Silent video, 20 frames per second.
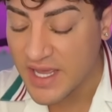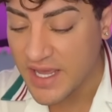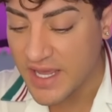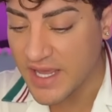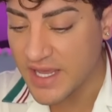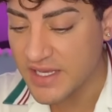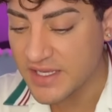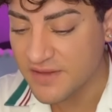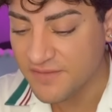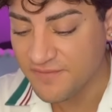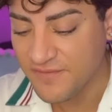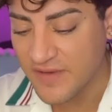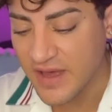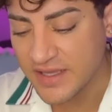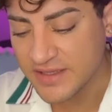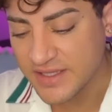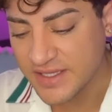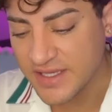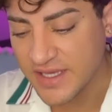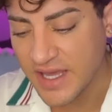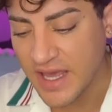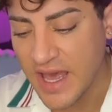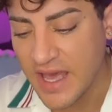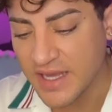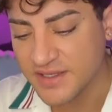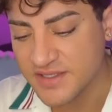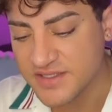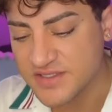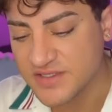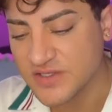and the fact that he
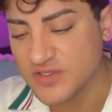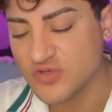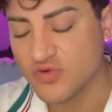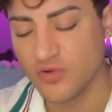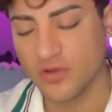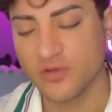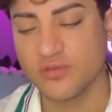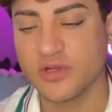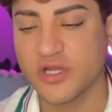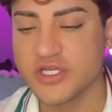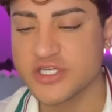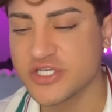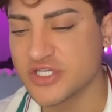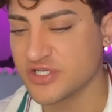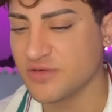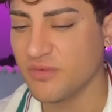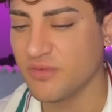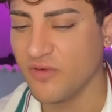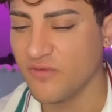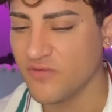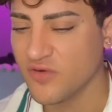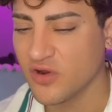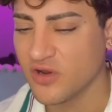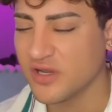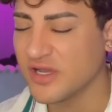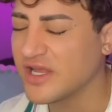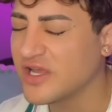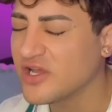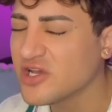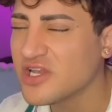had this controlling relationship over her
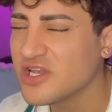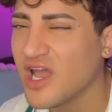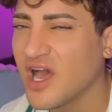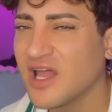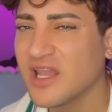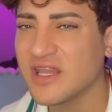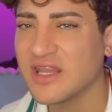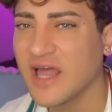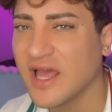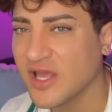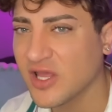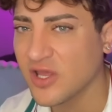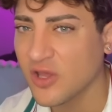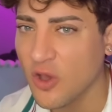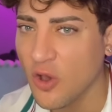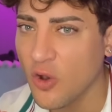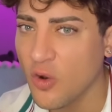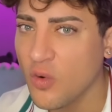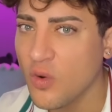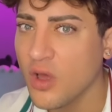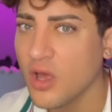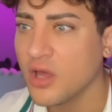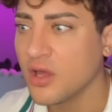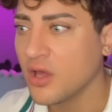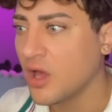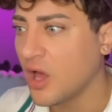and he could not let go